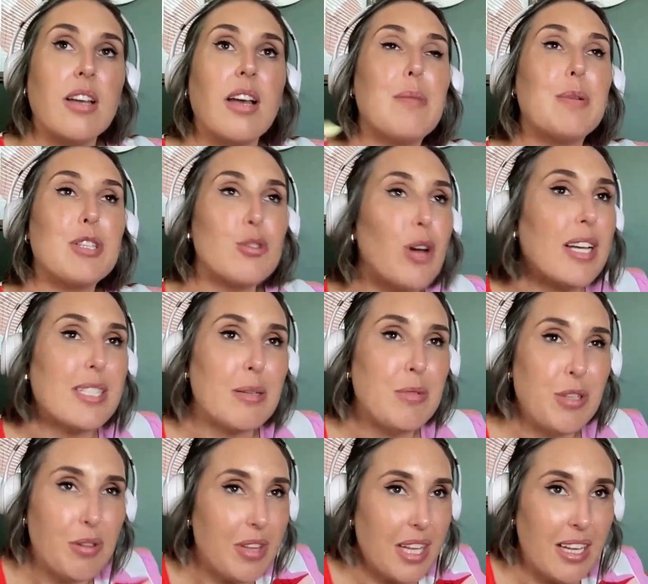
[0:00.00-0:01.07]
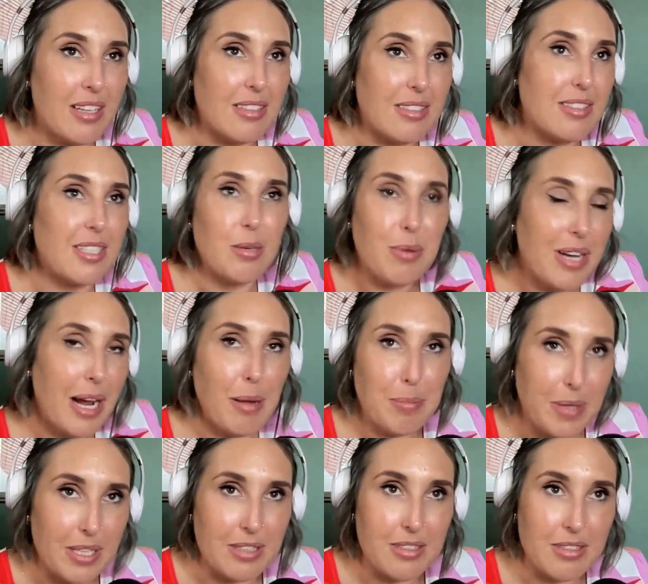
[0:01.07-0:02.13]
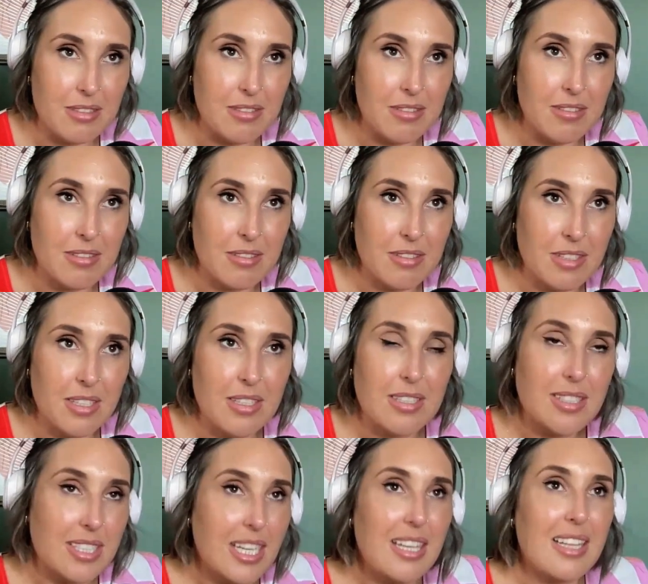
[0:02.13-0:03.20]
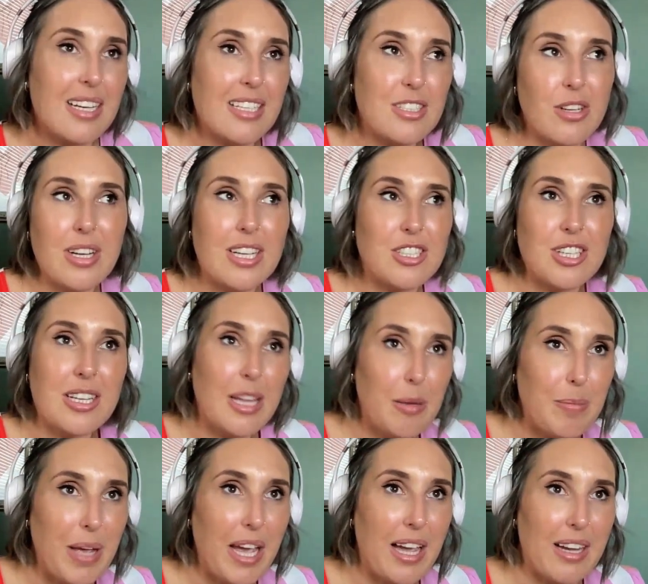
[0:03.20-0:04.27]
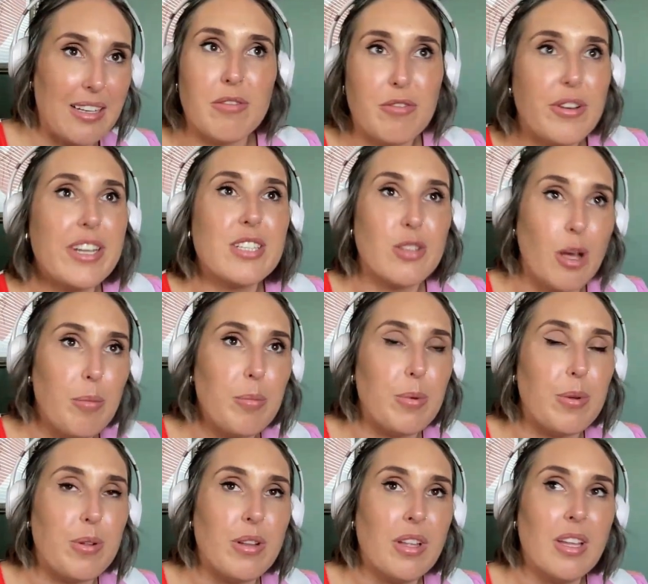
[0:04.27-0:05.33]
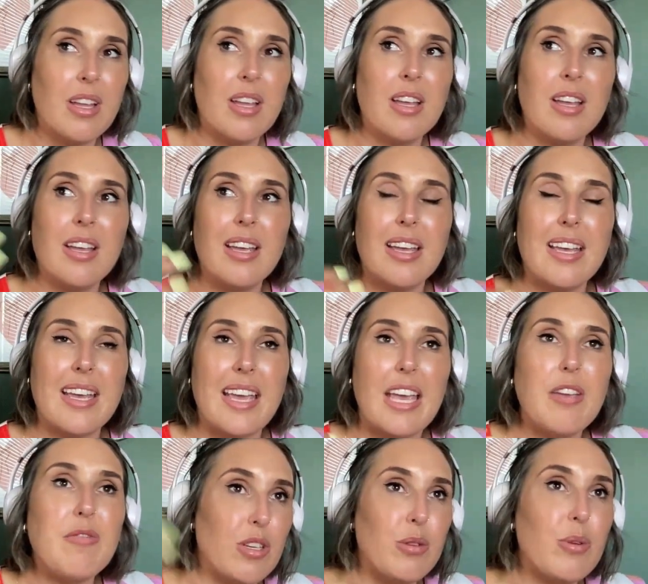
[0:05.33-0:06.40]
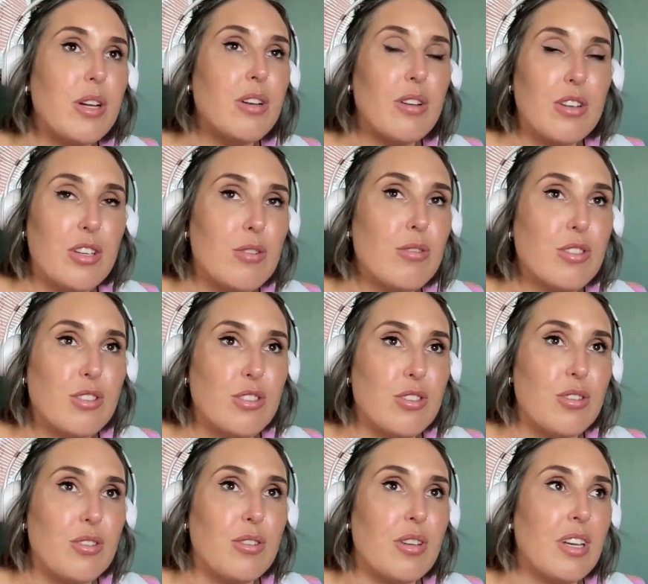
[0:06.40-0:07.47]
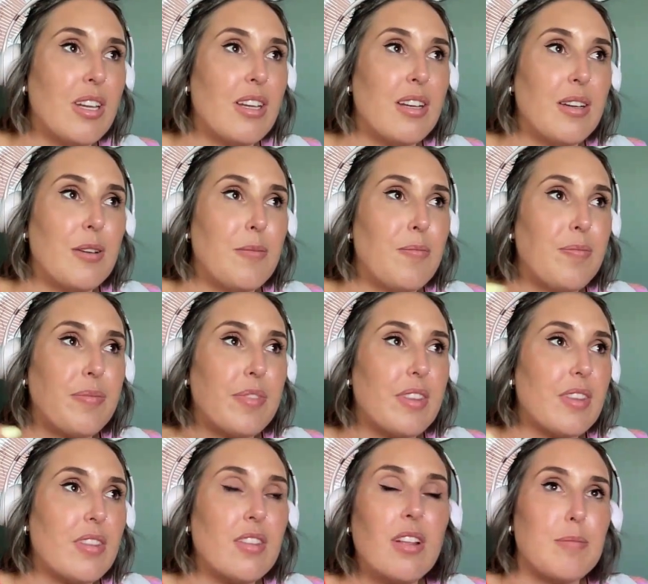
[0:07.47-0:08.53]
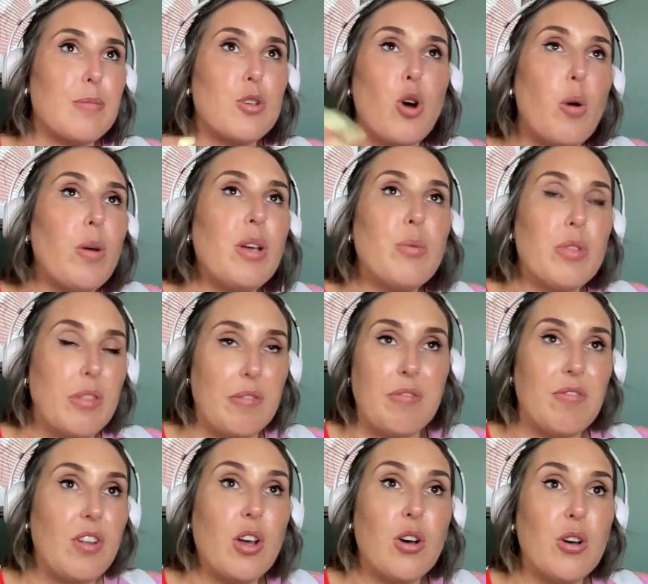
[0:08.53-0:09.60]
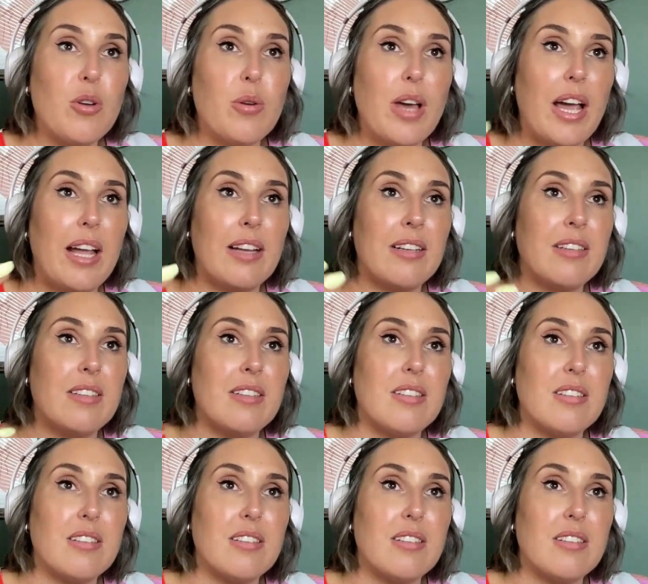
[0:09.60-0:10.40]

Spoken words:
But try some new things. See what happens. See that it's not actually that bad. For example, if you are used to going with the flow and